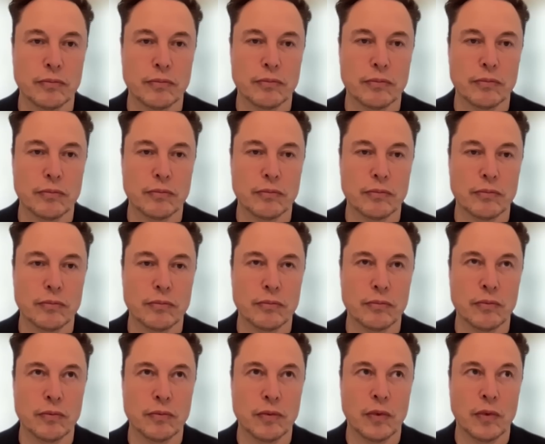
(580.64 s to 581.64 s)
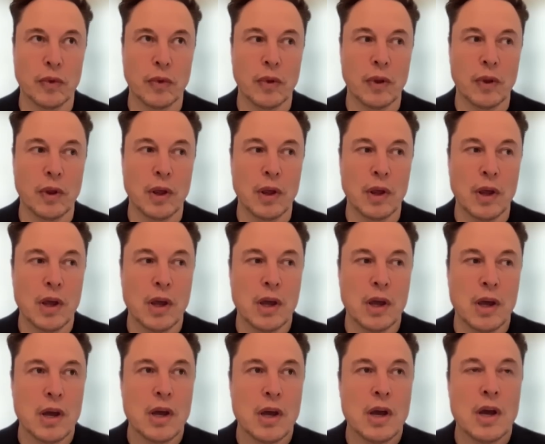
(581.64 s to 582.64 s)

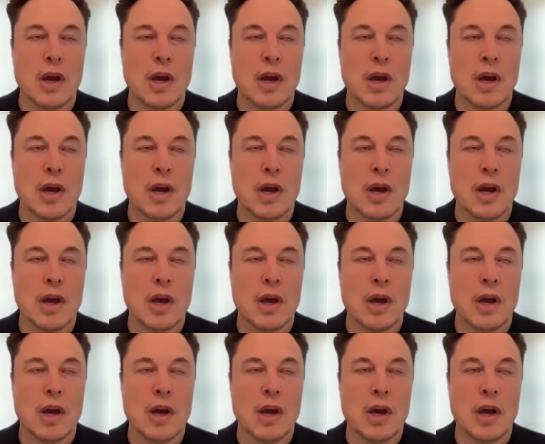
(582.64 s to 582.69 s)
(silence)